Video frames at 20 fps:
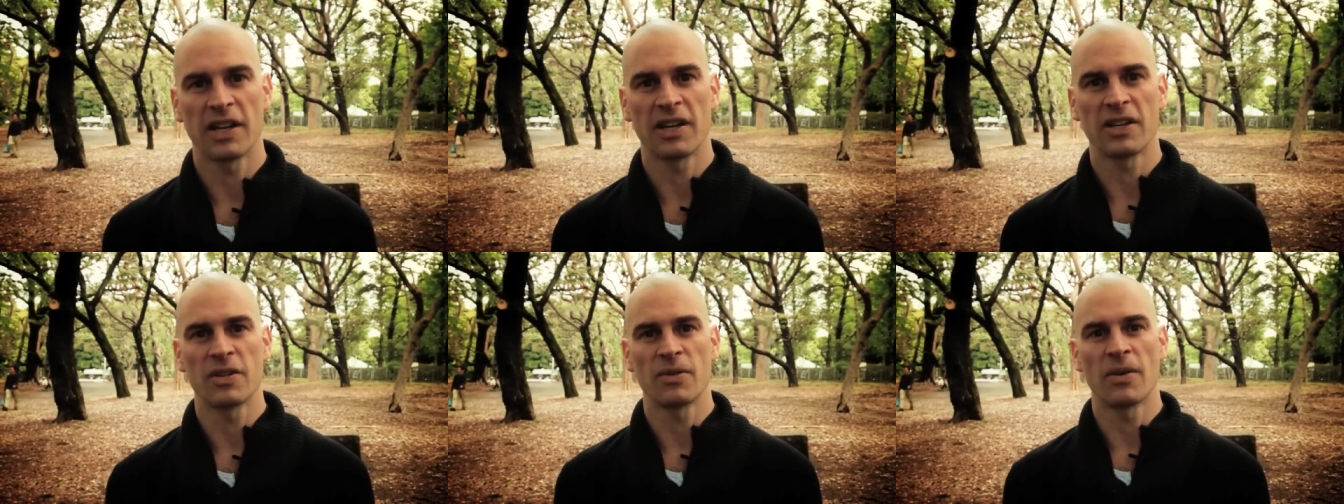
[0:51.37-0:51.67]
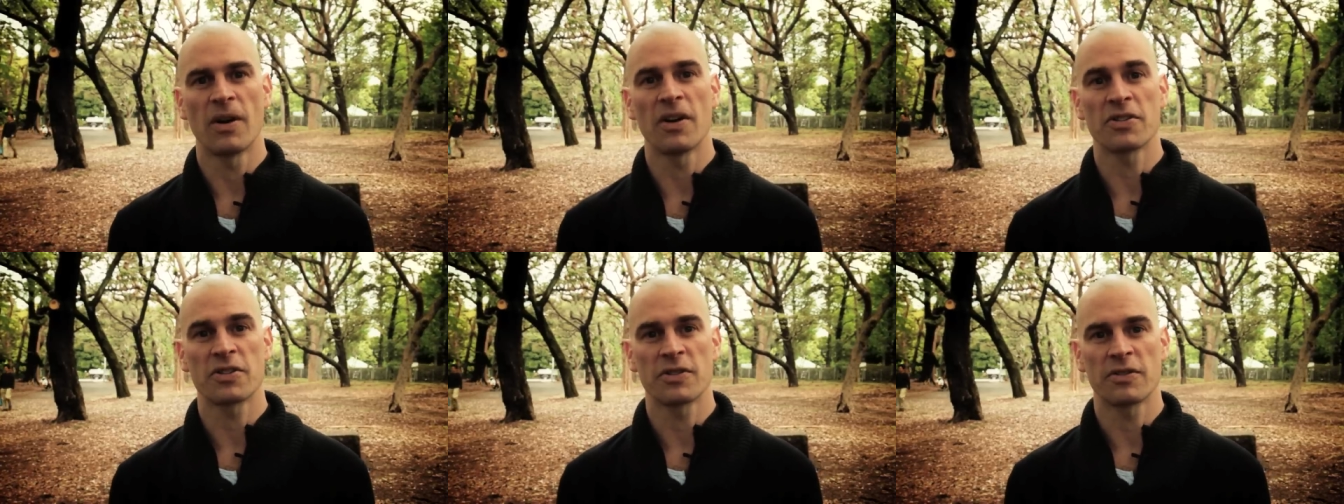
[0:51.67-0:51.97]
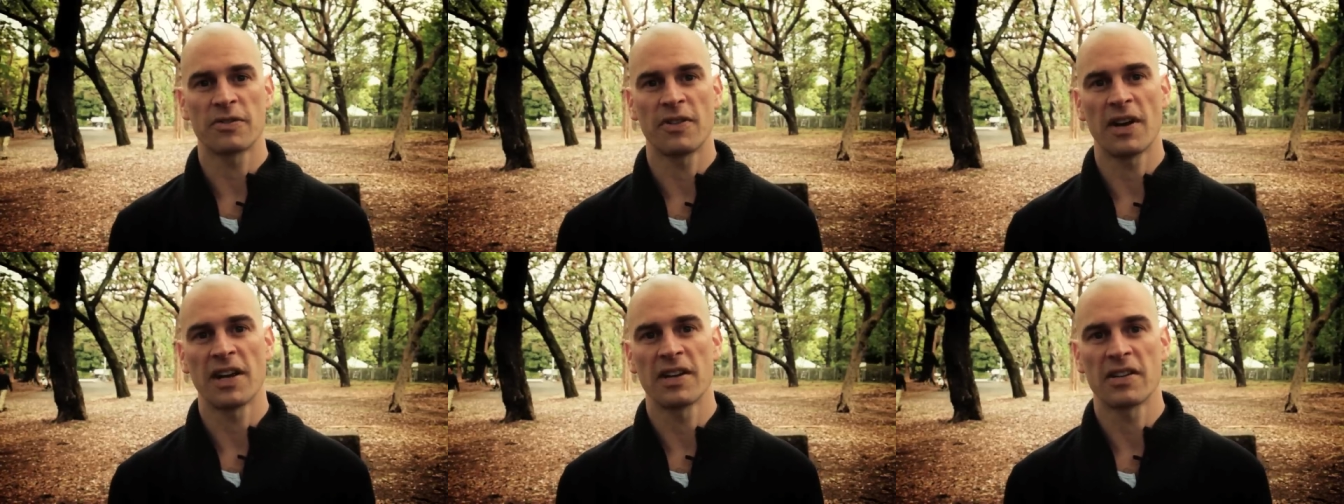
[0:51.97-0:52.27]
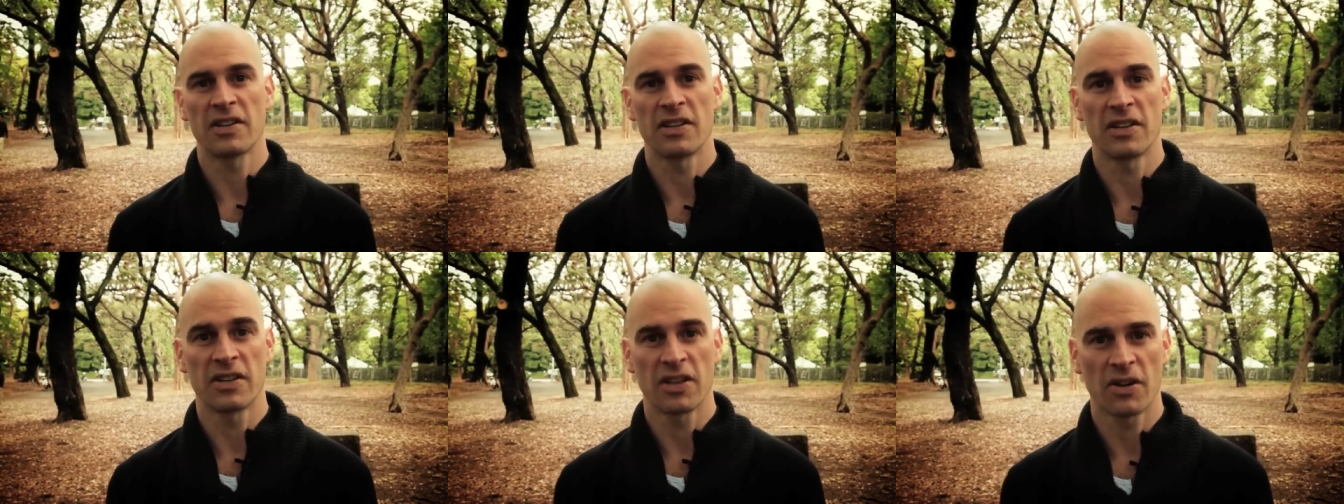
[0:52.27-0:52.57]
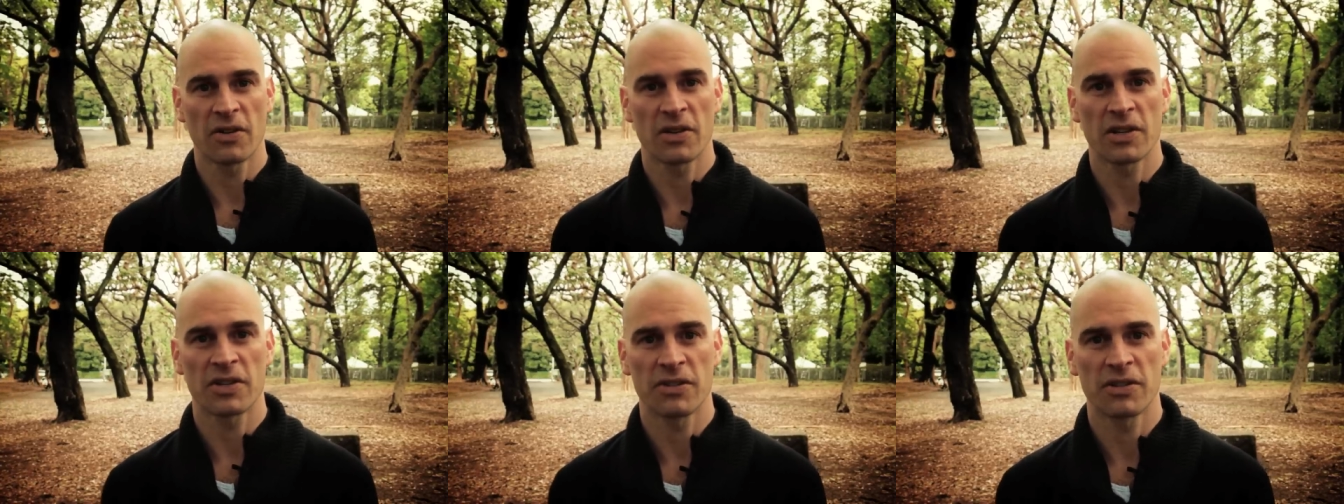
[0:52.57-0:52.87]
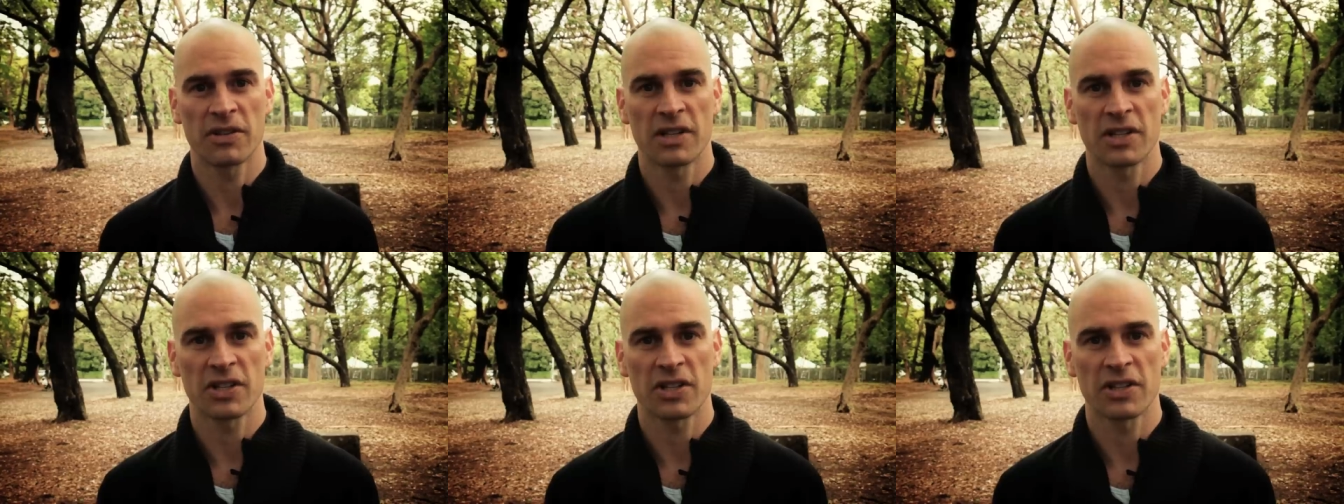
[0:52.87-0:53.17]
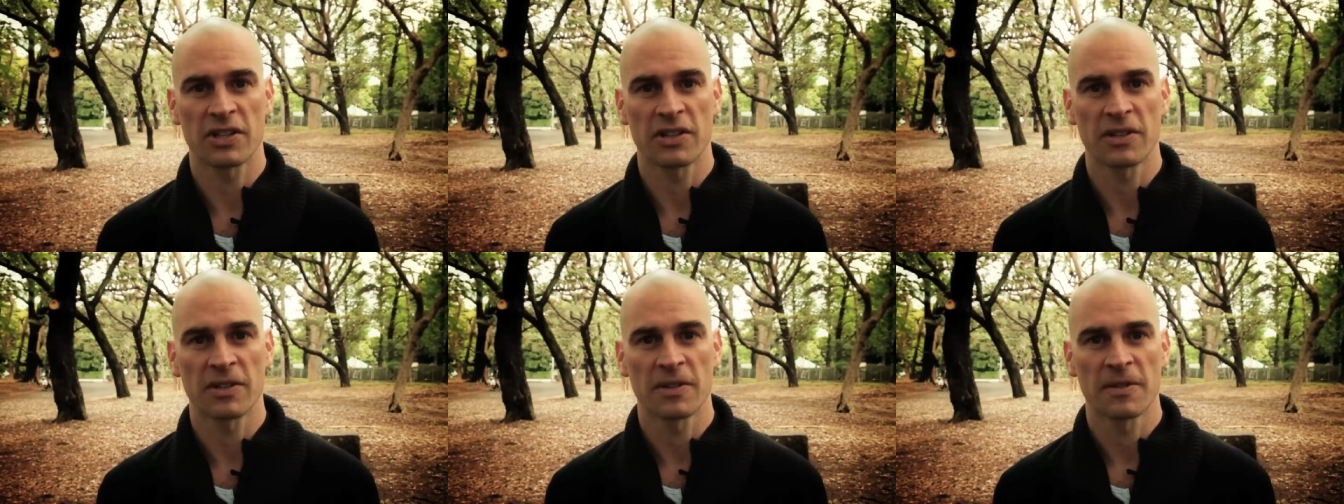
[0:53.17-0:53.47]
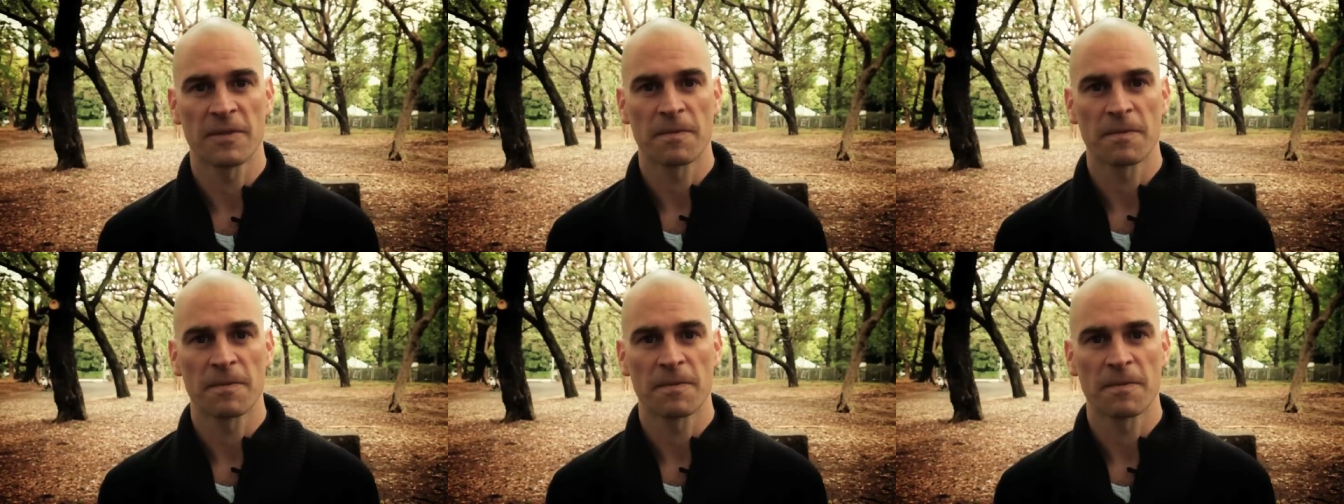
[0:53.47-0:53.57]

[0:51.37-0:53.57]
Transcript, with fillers: and you also find in the yoga tradition.